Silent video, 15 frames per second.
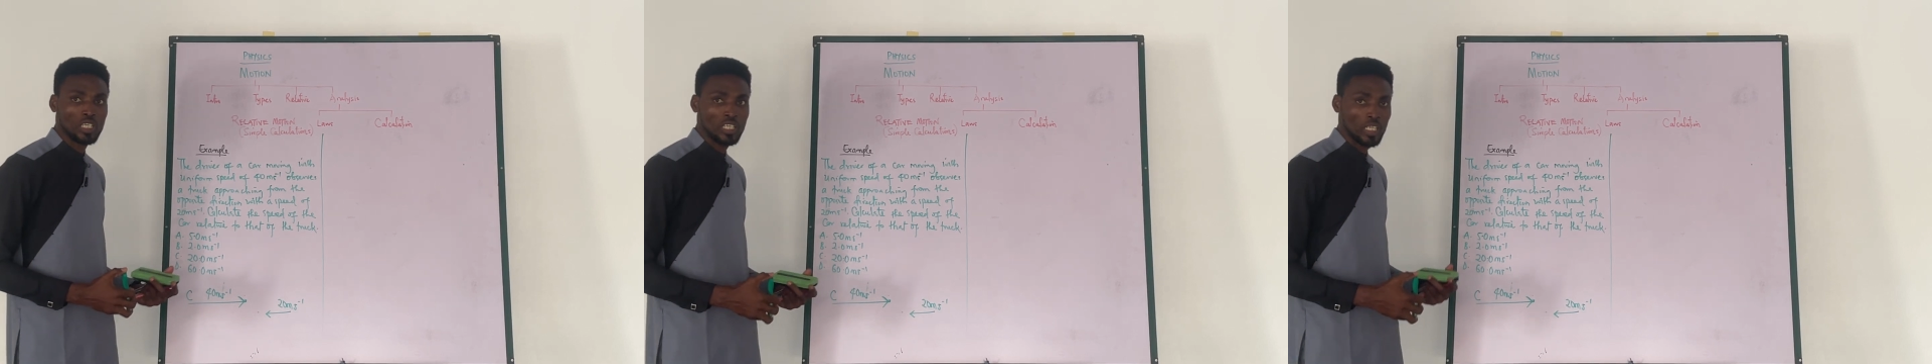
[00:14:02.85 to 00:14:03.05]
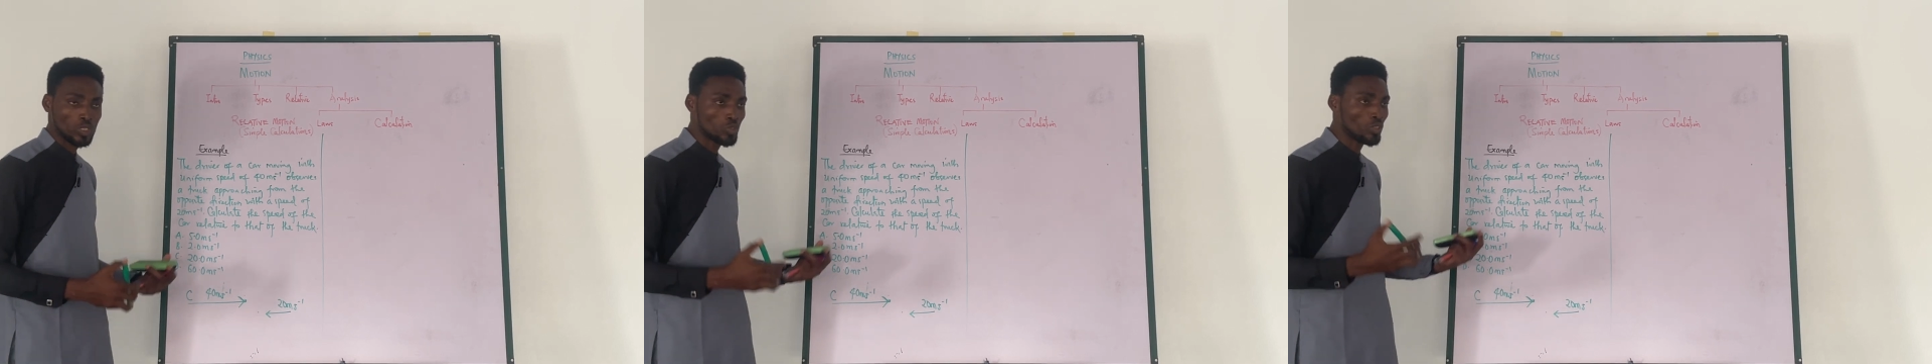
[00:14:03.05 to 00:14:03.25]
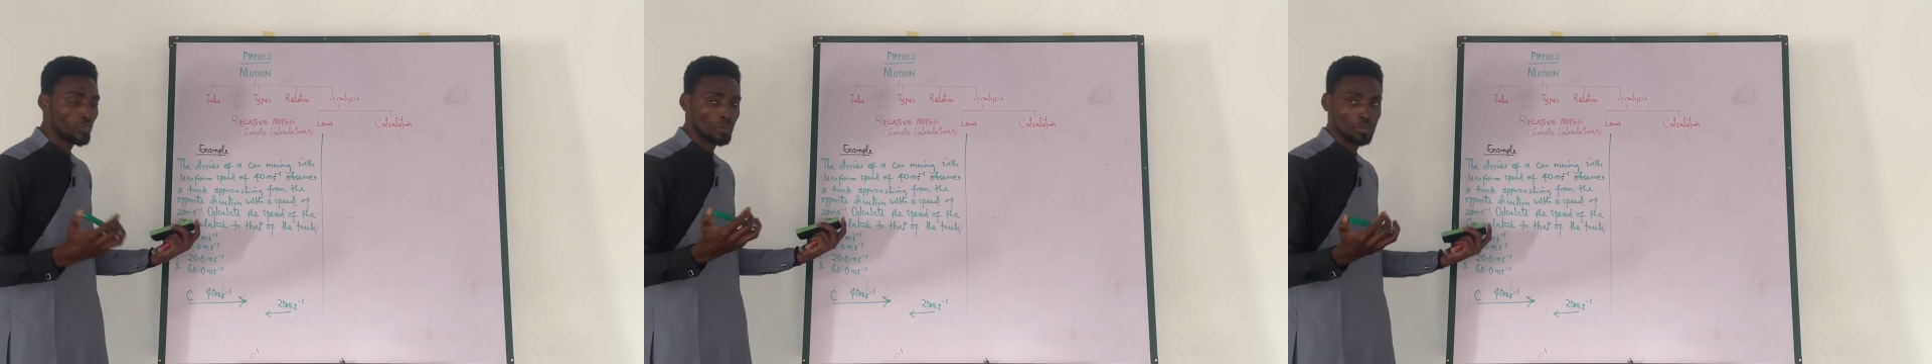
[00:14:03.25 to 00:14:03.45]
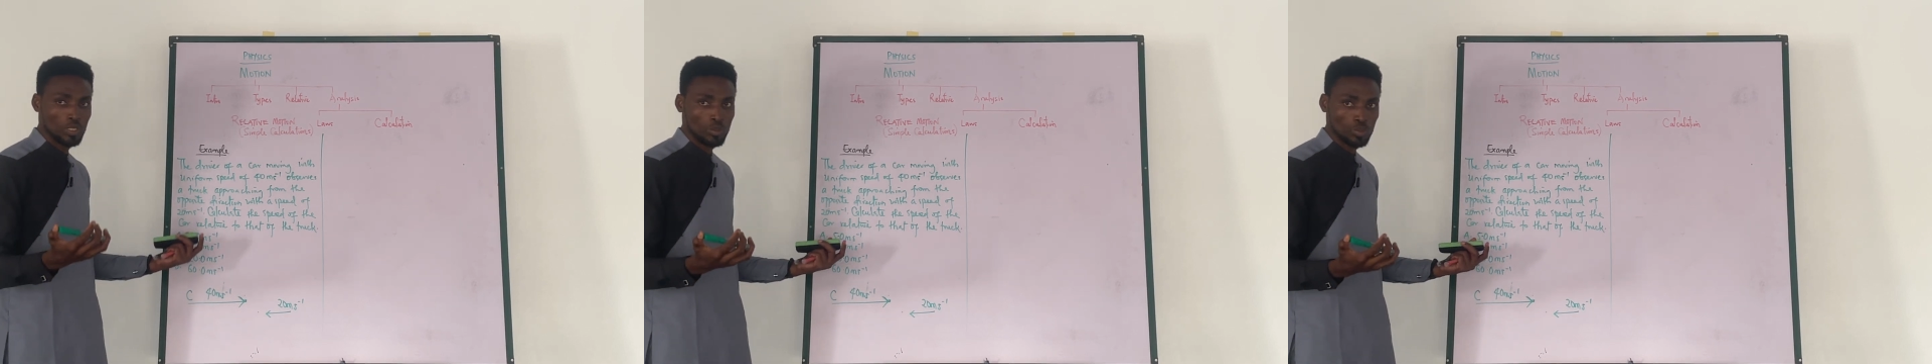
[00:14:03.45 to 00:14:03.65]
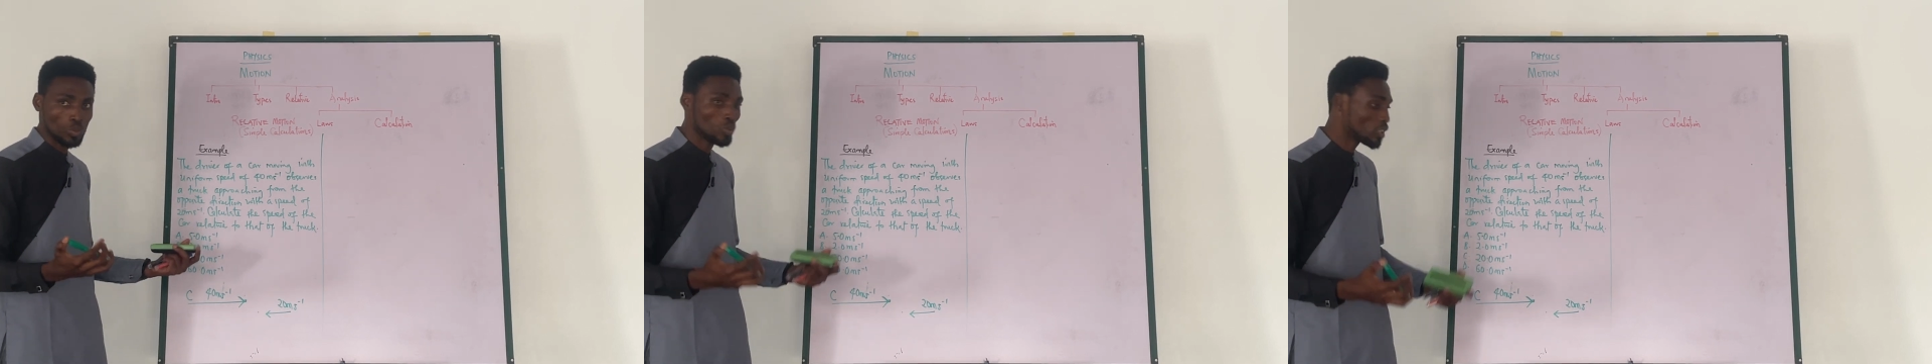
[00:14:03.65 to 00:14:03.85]
there are two different
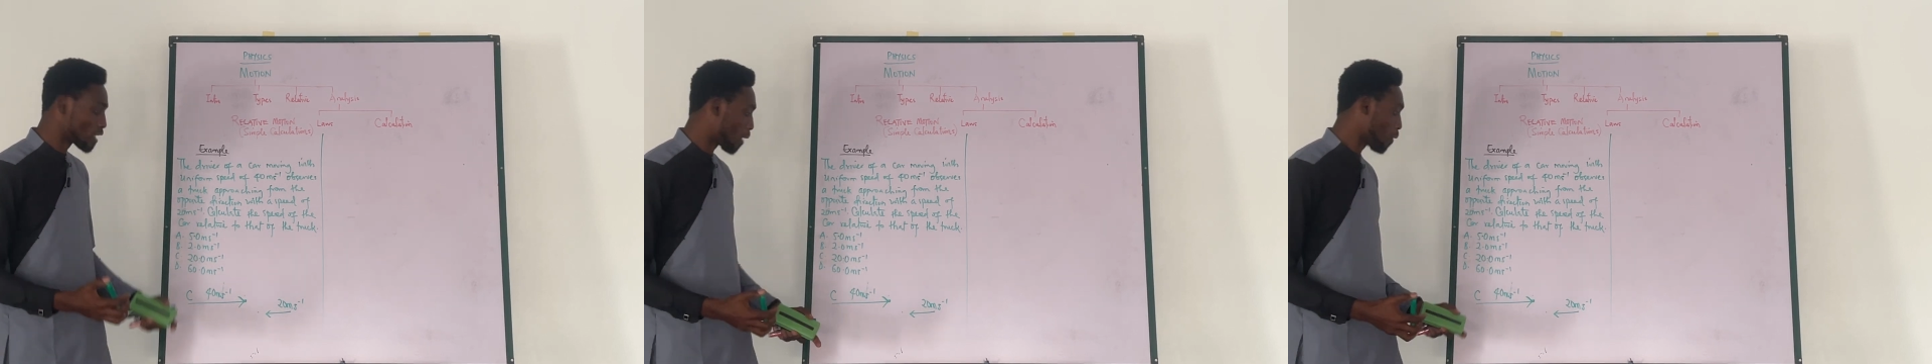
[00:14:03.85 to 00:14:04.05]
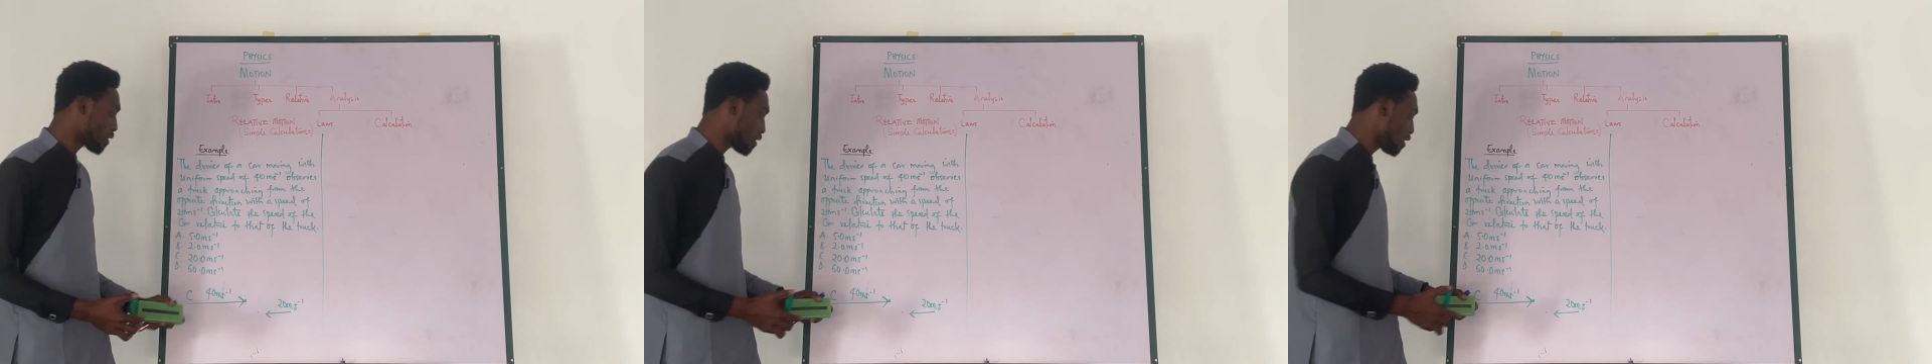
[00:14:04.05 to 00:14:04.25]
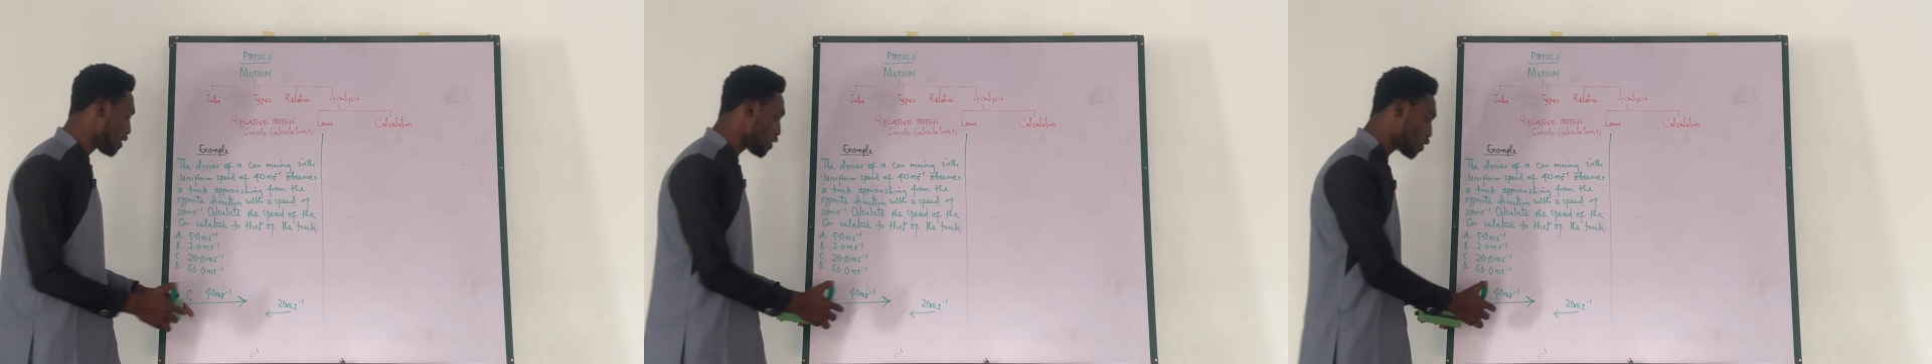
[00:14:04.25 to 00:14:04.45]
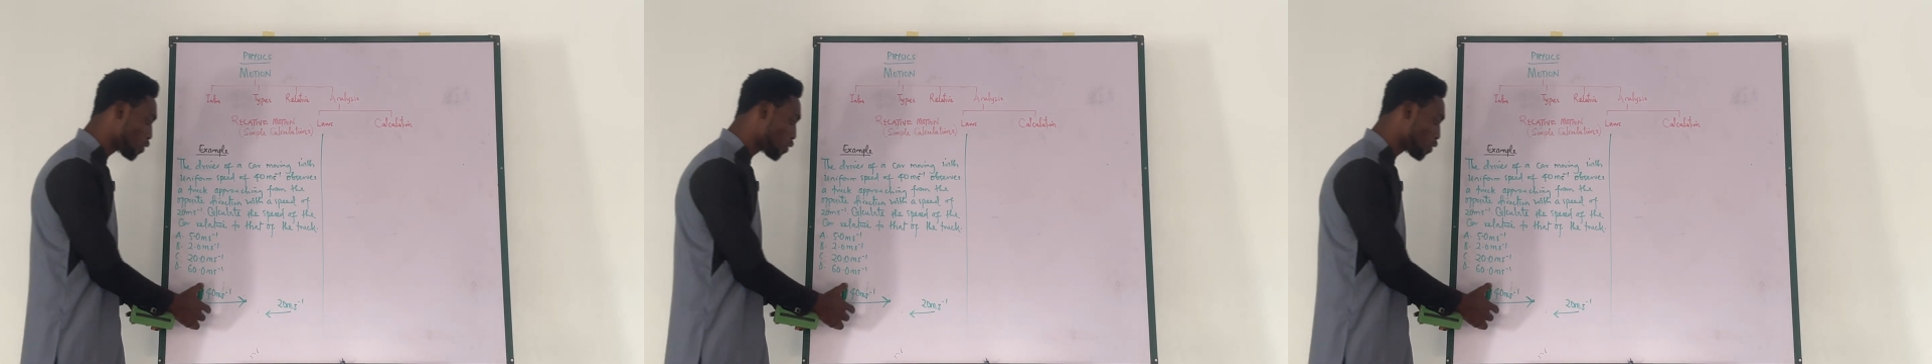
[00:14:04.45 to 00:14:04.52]
mediums. So these are what?